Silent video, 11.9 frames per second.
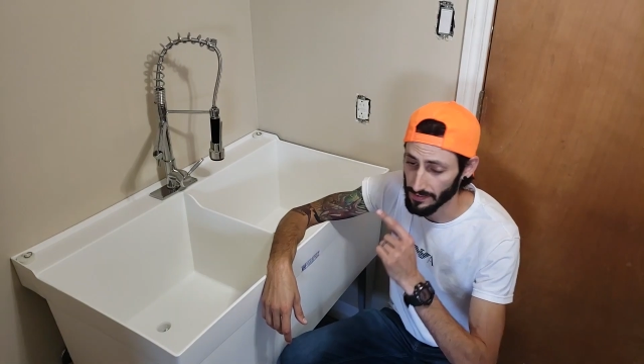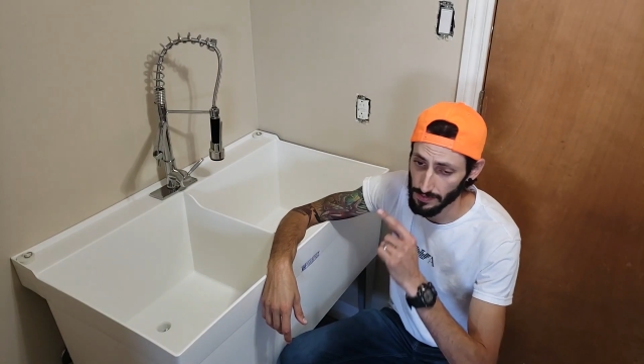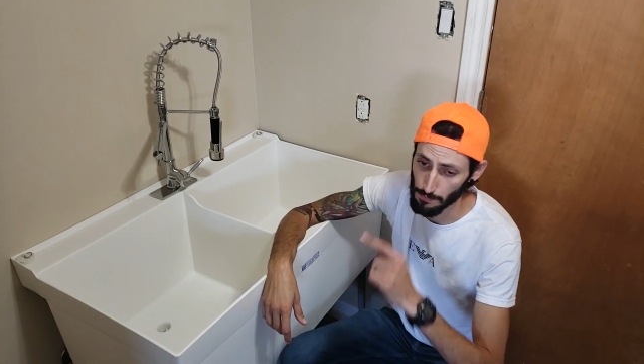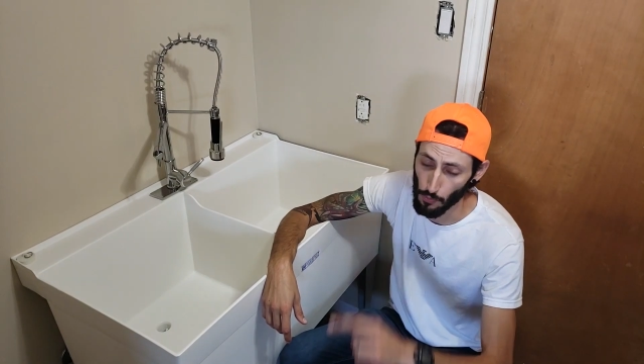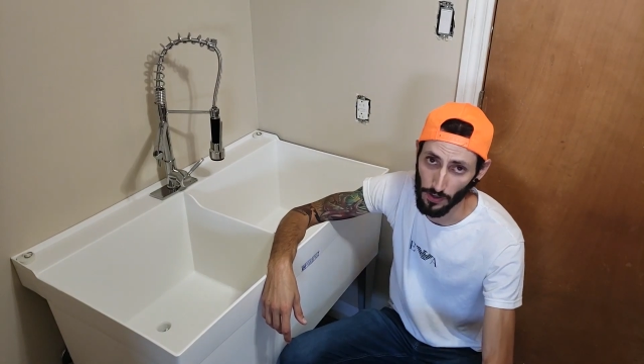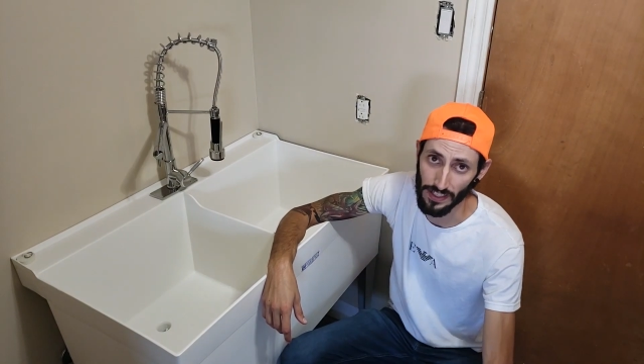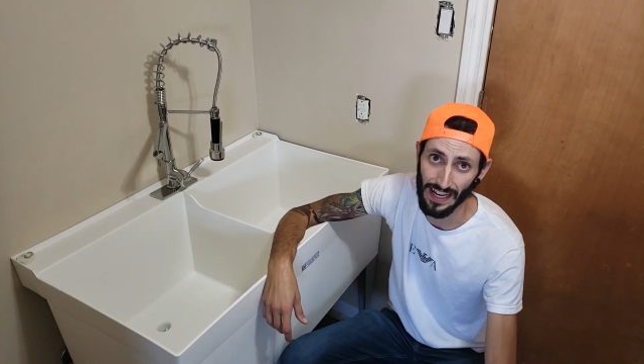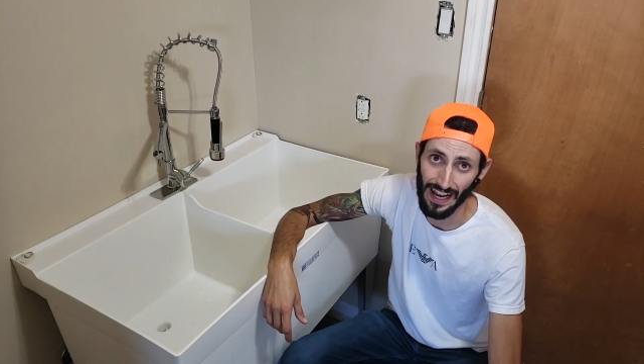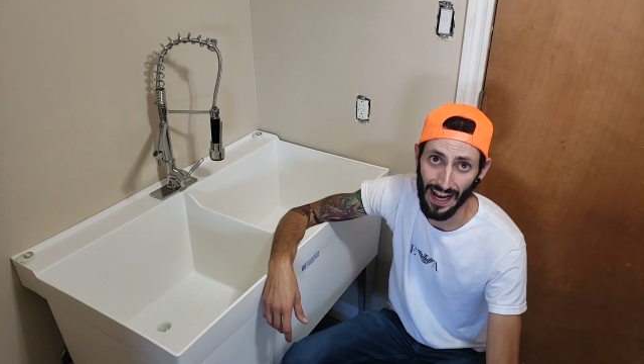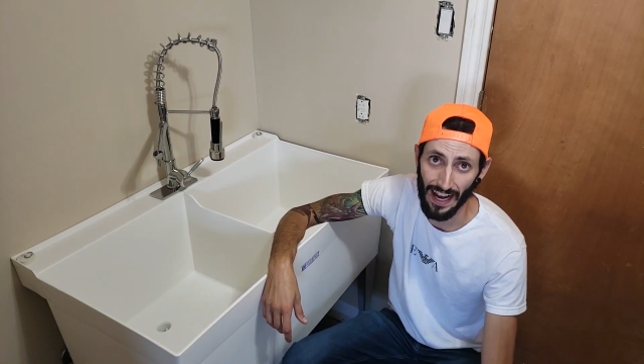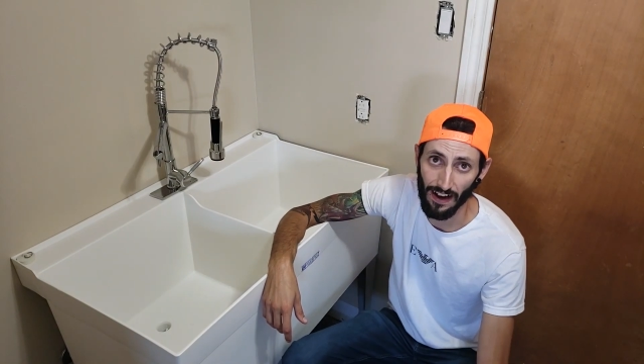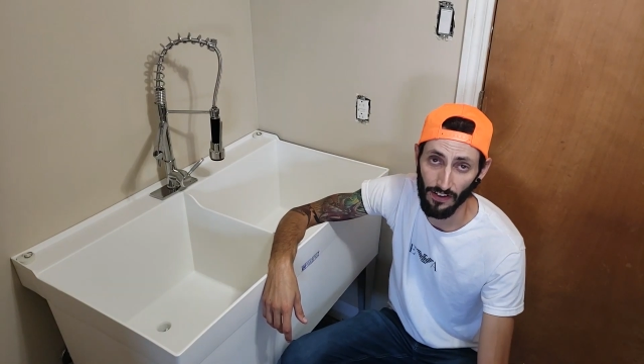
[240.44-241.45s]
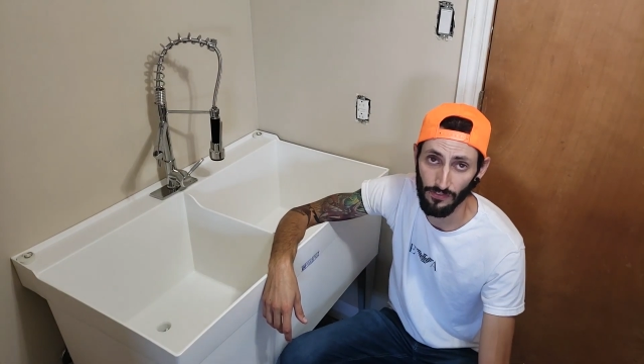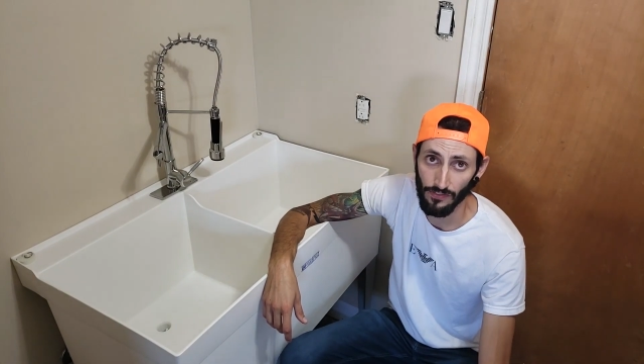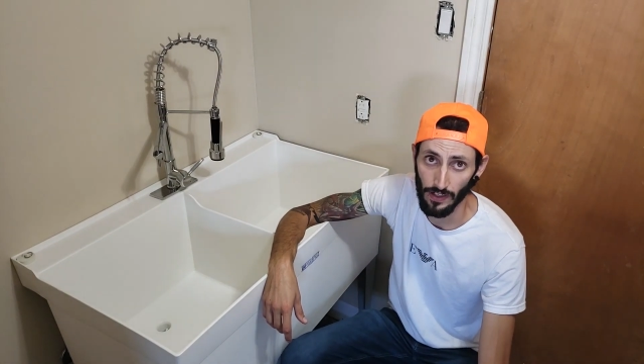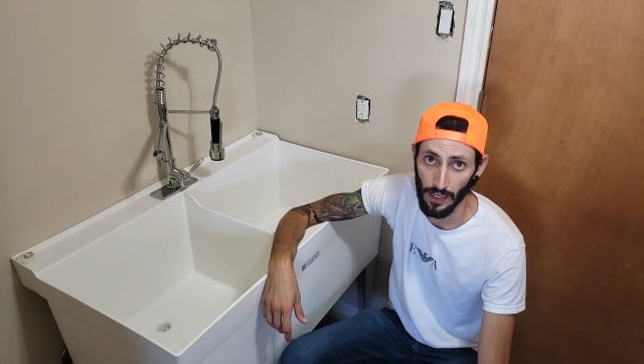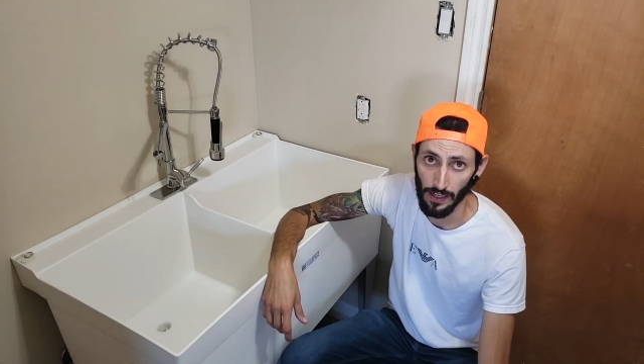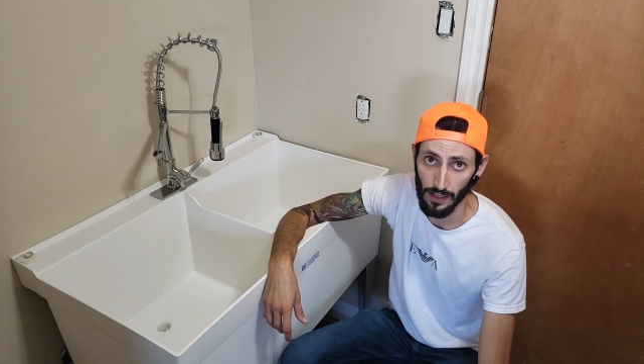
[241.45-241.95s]
as important to have
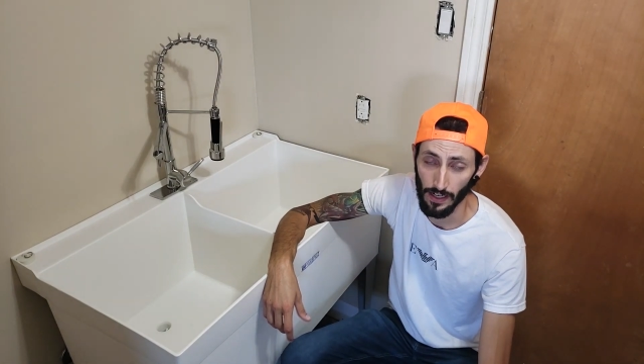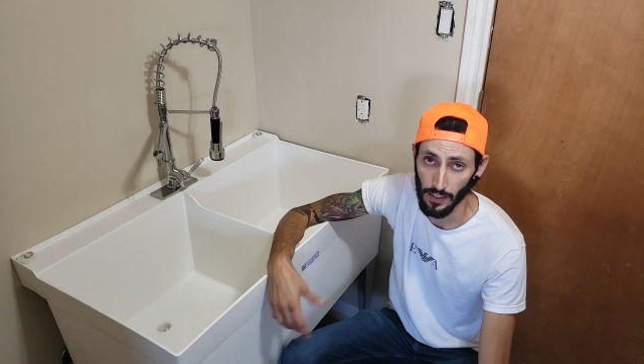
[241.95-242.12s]
a